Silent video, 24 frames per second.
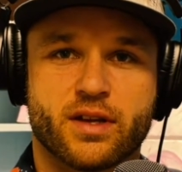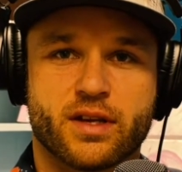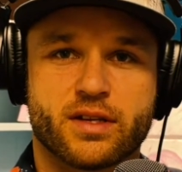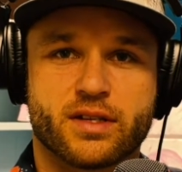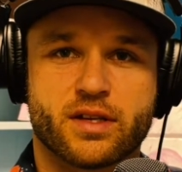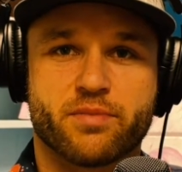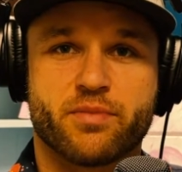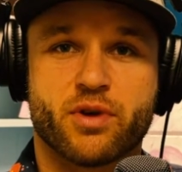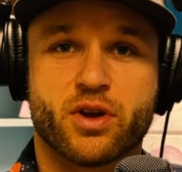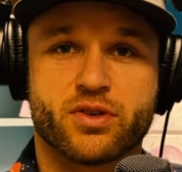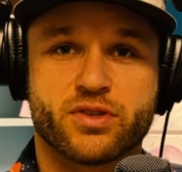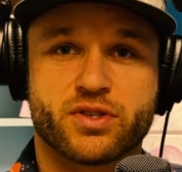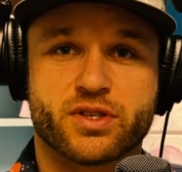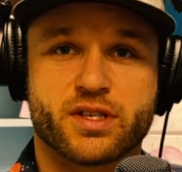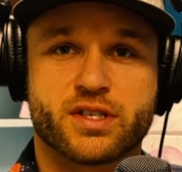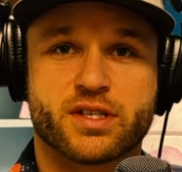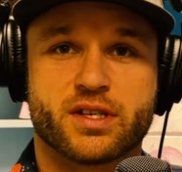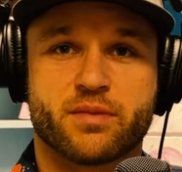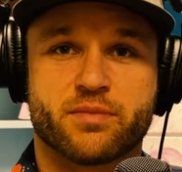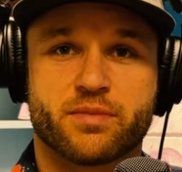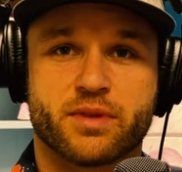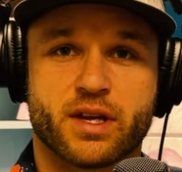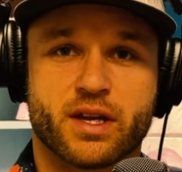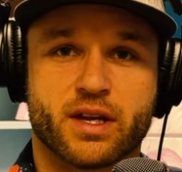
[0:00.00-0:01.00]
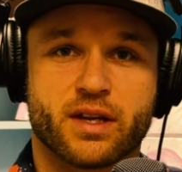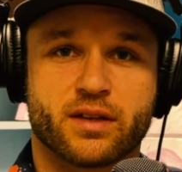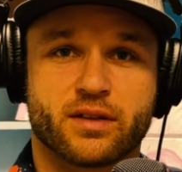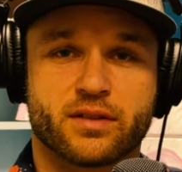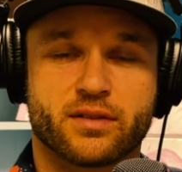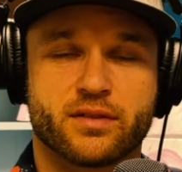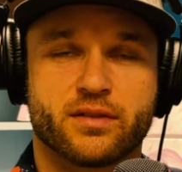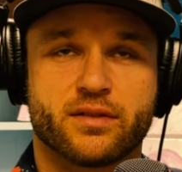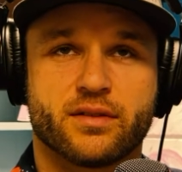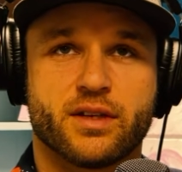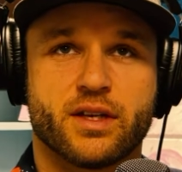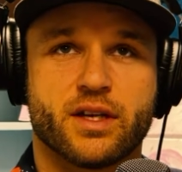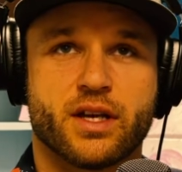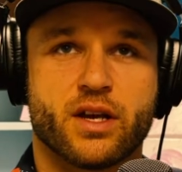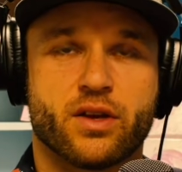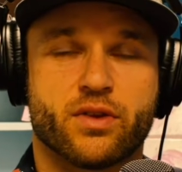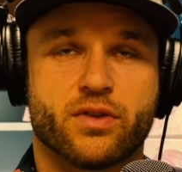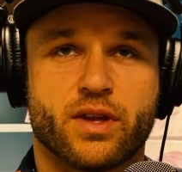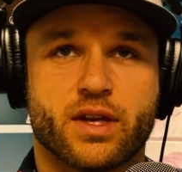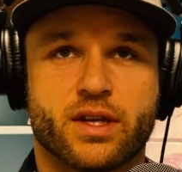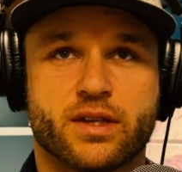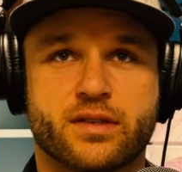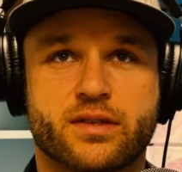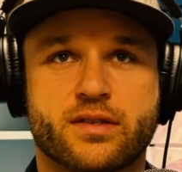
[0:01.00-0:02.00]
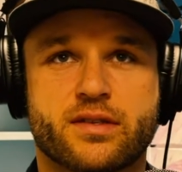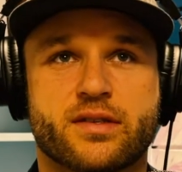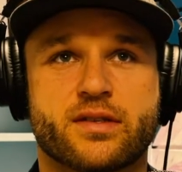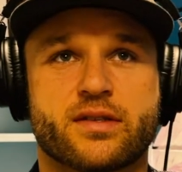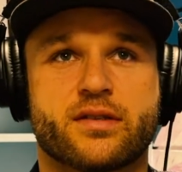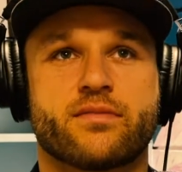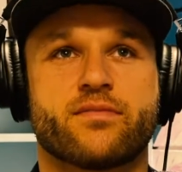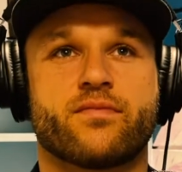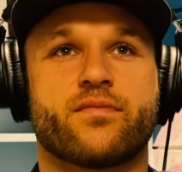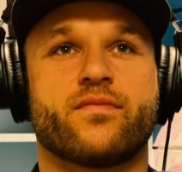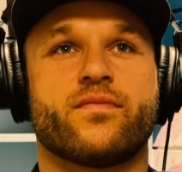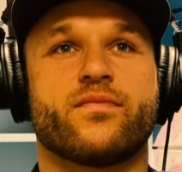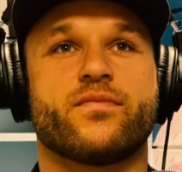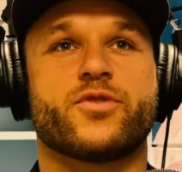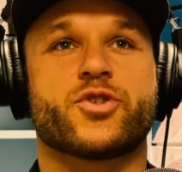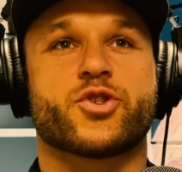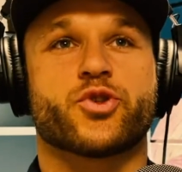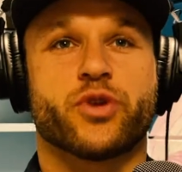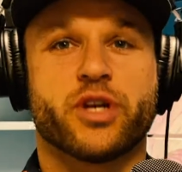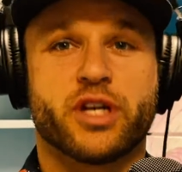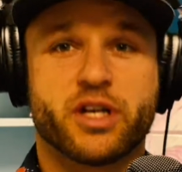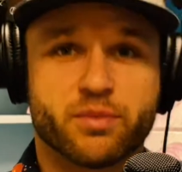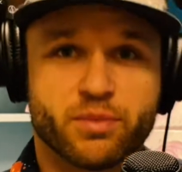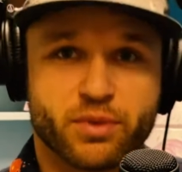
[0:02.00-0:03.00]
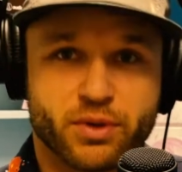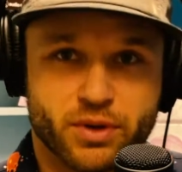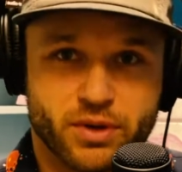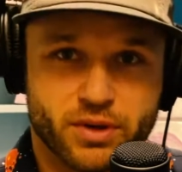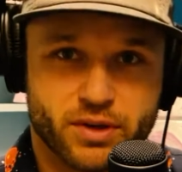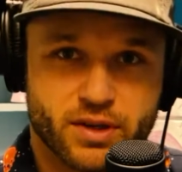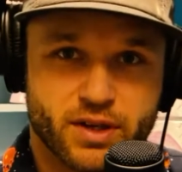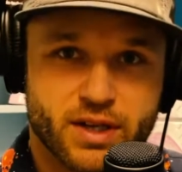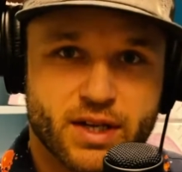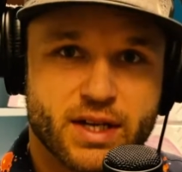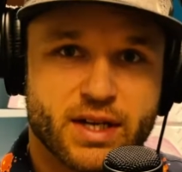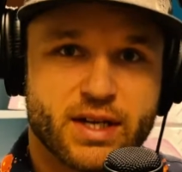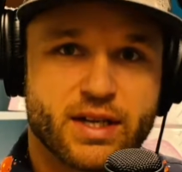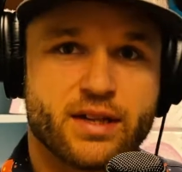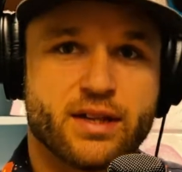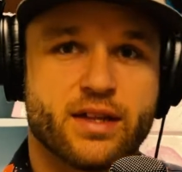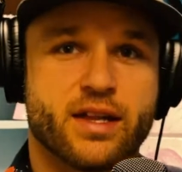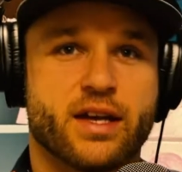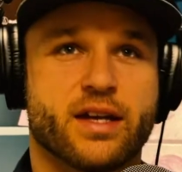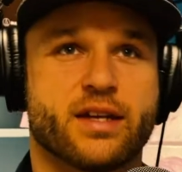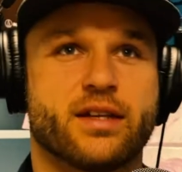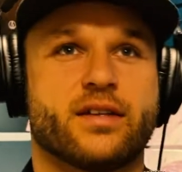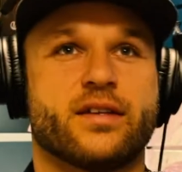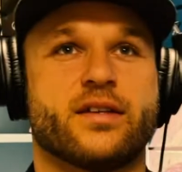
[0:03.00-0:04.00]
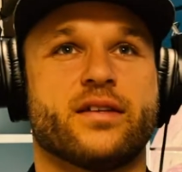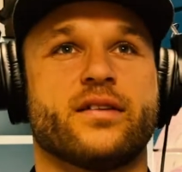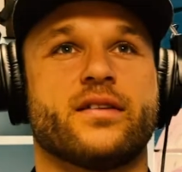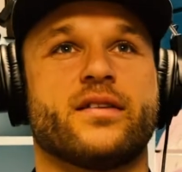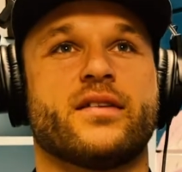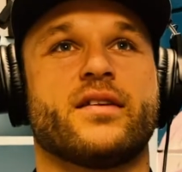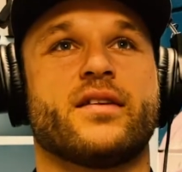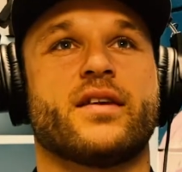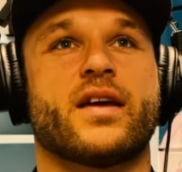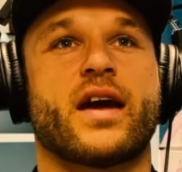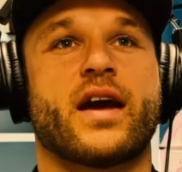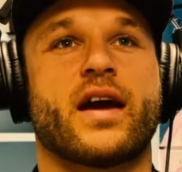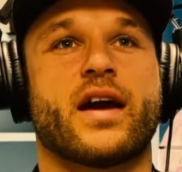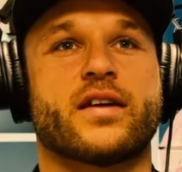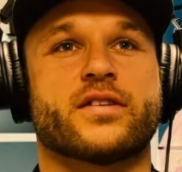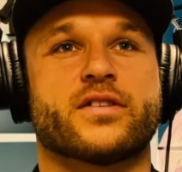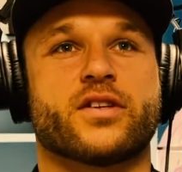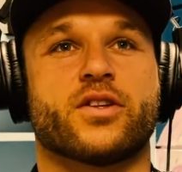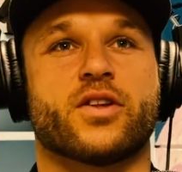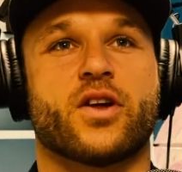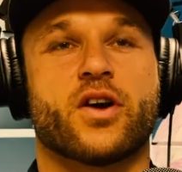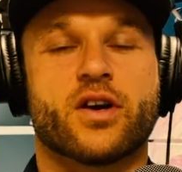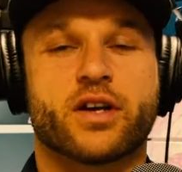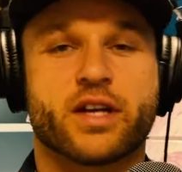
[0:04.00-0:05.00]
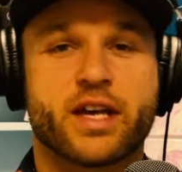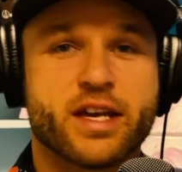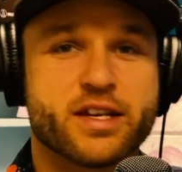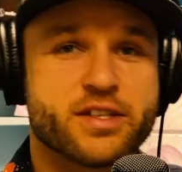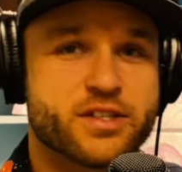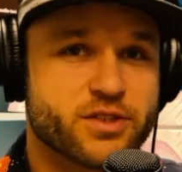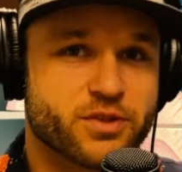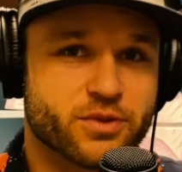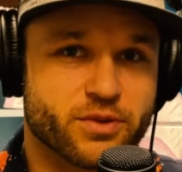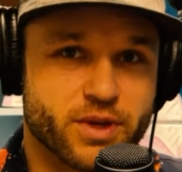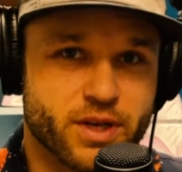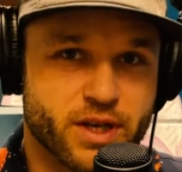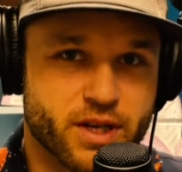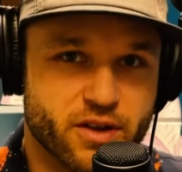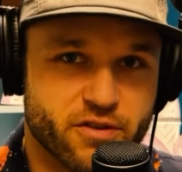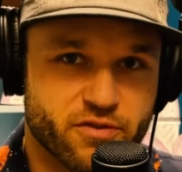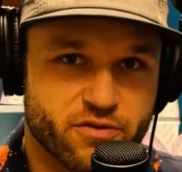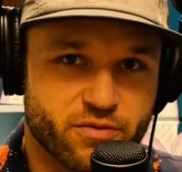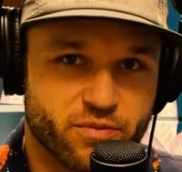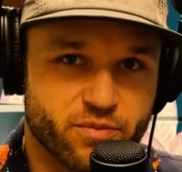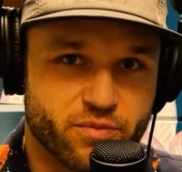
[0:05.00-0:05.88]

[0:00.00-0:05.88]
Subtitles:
as opposed to something, that's treatable, that has a long history of